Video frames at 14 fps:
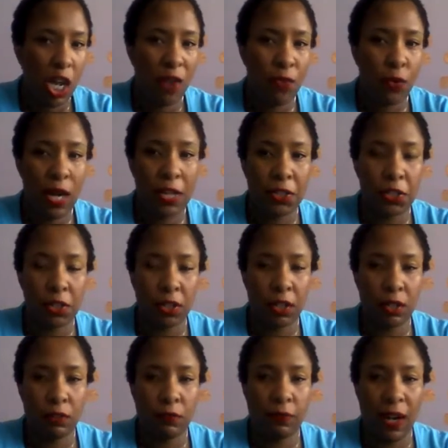Everyone has
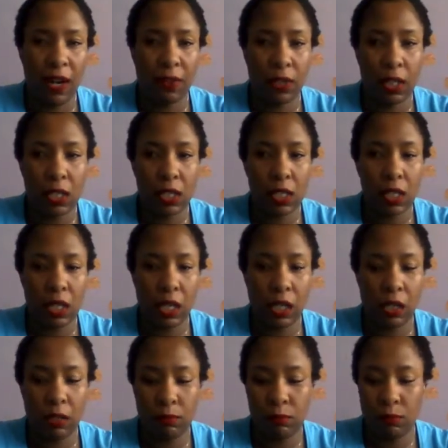their favorite.
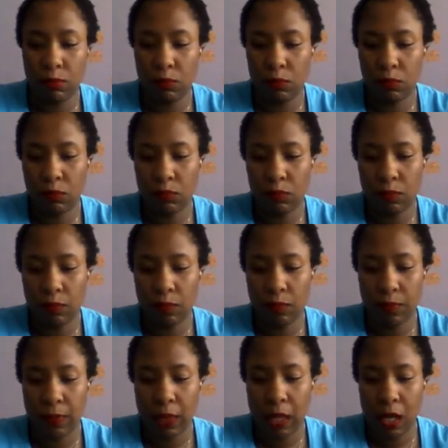
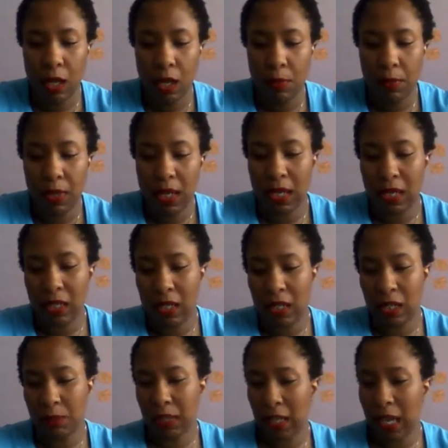But yeah,
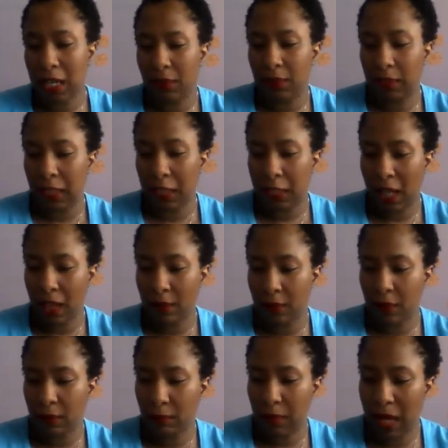there's a lot of different things I've
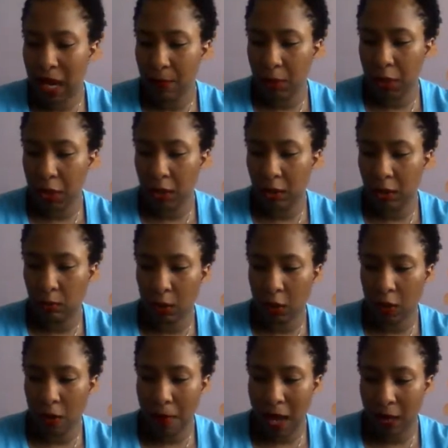been able to work
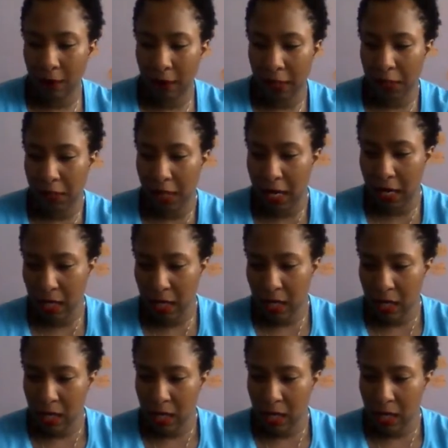on manifesting.